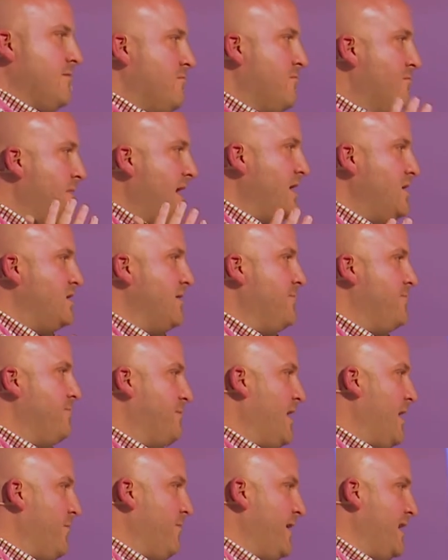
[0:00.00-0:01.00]
major
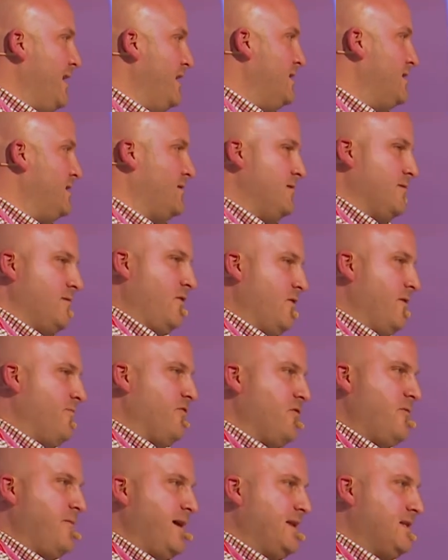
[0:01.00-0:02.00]
companies. On the
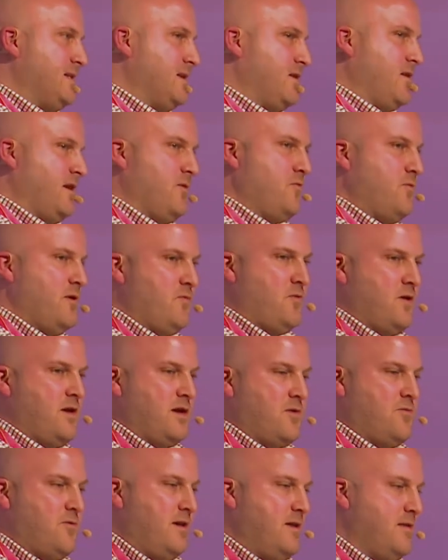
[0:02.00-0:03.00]
broadband side, we
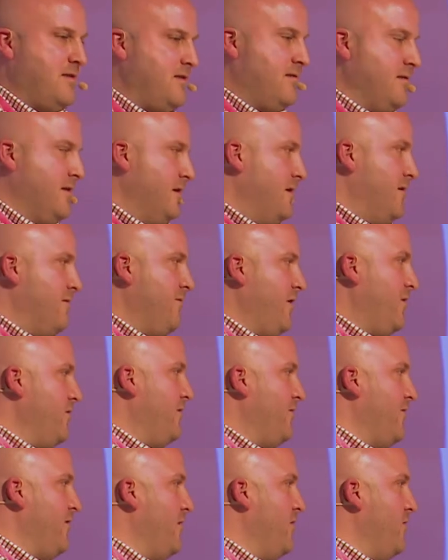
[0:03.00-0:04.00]
work with
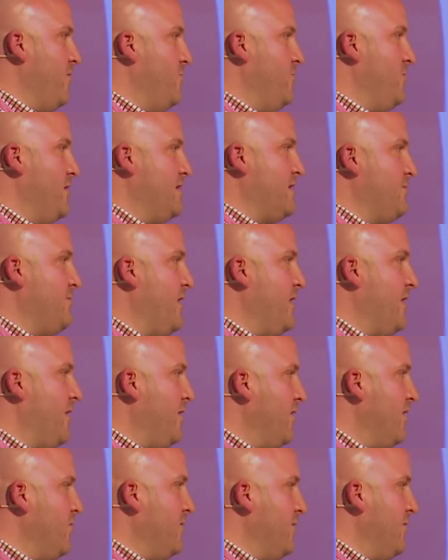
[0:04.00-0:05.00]
Vodafone, with
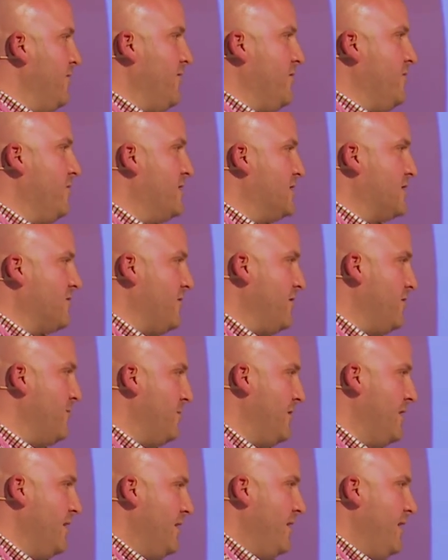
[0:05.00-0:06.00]
Spark, with the Vocus Group.
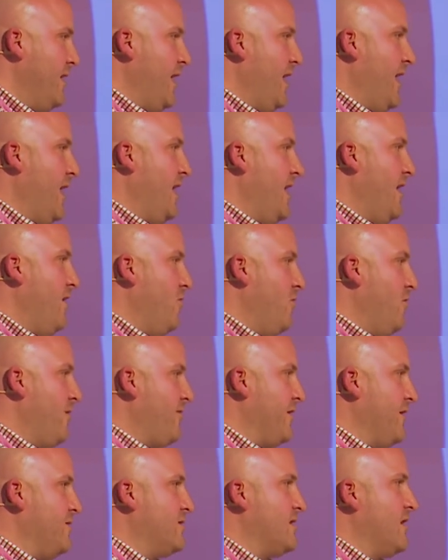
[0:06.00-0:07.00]
All of
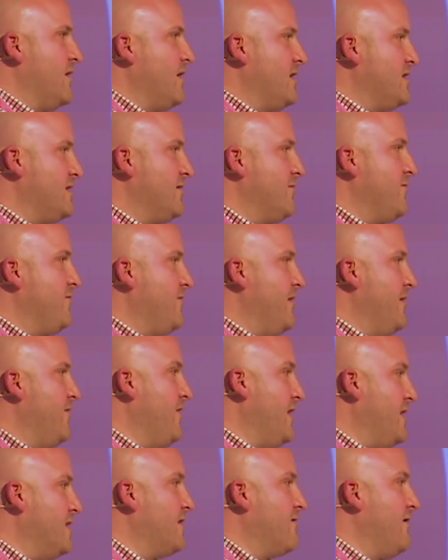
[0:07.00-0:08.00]
those guys have
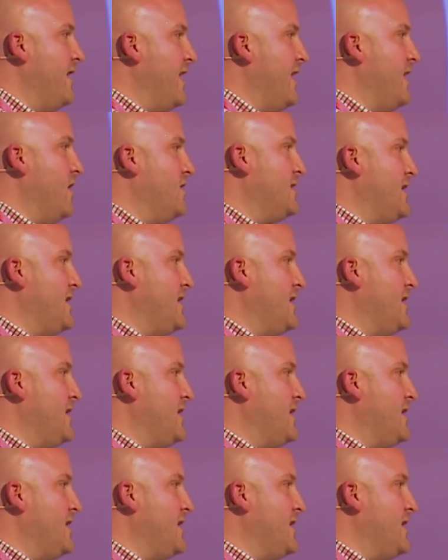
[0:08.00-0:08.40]
integrated our